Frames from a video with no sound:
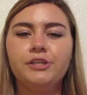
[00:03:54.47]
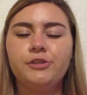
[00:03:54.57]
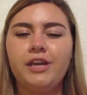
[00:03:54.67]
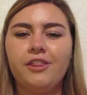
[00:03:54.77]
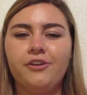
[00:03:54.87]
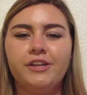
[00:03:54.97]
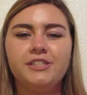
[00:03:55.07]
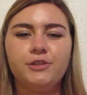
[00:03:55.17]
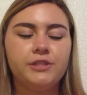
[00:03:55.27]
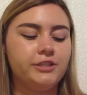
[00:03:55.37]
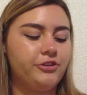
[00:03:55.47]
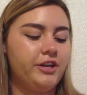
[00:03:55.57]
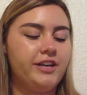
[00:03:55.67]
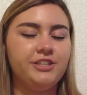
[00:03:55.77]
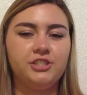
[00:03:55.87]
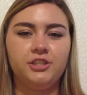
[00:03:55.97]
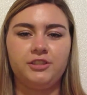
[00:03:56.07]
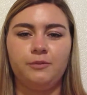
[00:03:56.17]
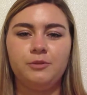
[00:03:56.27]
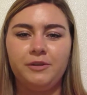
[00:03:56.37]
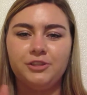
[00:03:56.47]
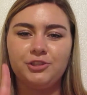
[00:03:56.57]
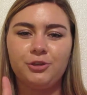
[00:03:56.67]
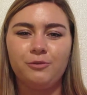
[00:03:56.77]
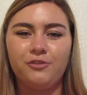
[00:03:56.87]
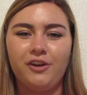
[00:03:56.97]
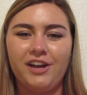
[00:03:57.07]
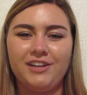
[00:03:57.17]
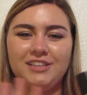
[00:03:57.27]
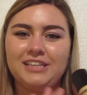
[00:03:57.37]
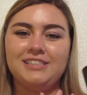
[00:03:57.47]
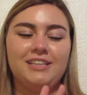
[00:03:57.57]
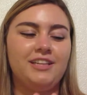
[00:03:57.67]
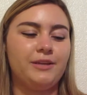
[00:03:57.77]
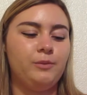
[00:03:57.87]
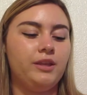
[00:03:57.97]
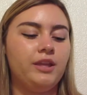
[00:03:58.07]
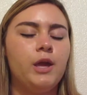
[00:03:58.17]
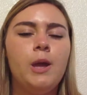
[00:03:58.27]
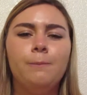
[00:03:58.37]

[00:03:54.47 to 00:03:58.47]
so yeah, there is no sunscreen, and I just looked up to make sure before I like said that completely.